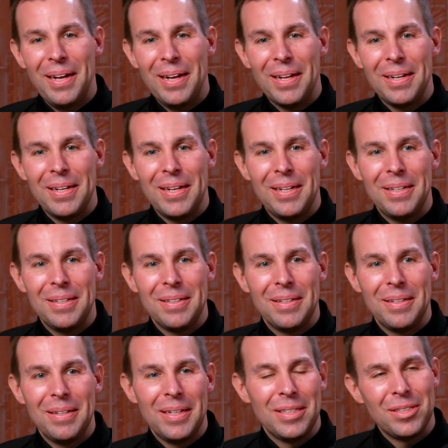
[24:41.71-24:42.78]
And
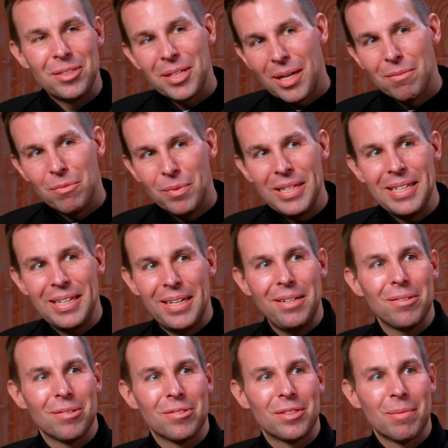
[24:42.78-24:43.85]
it just kind of
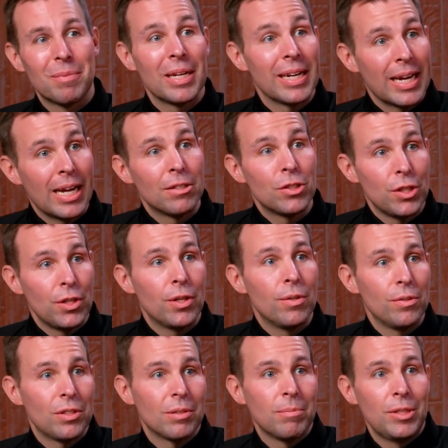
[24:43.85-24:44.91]
rekindled something. I got to know
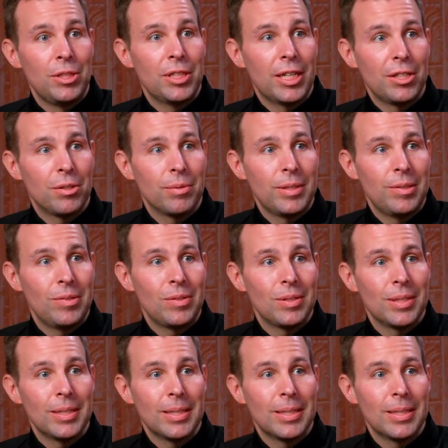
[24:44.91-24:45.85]
some of the Jesuits.